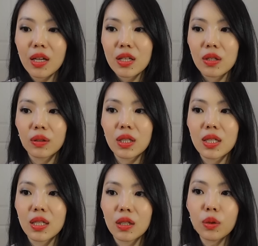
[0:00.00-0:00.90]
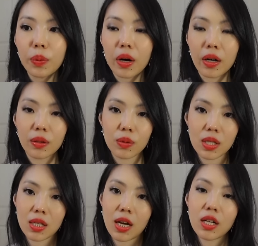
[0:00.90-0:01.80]
So the silk part
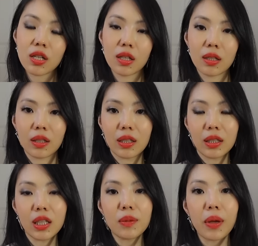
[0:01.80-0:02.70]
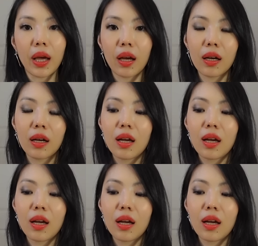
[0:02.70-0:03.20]
was kind of gleaming.